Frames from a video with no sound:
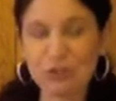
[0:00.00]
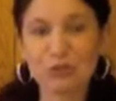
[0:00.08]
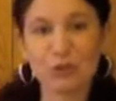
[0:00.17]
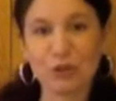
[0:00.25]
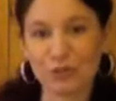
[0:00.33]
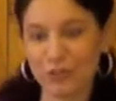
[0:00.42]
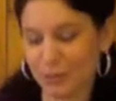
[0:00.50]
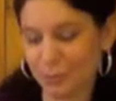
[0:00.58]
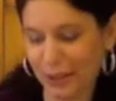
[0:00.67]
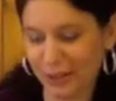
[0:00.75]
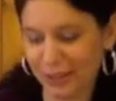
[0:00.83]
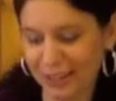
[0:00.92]
too nervous
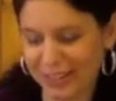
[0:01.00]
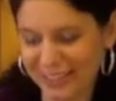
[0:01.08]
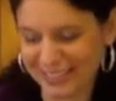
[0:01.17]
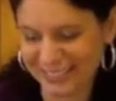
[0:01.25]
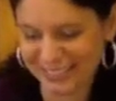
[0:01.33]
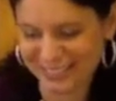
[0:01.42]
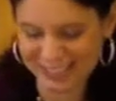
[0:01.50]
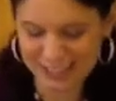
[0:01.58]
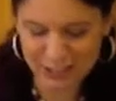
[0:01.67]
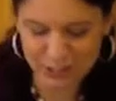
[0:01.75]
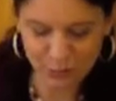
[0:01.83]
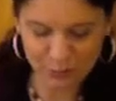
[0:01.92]
about it.
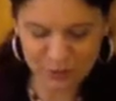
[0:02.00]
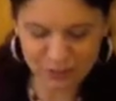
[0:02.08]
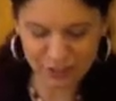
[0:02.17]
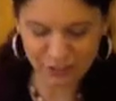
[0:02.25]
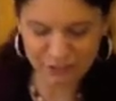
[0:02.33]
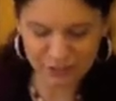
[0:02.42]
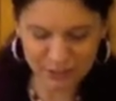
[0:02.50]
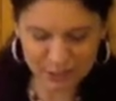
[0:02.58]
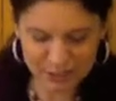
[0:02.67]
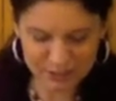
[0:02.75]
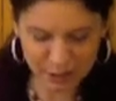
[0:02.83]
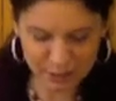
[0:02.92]
So I'm just going to fill
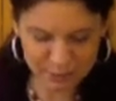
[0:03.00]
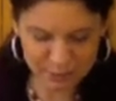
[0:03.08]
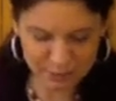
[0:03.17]
these up,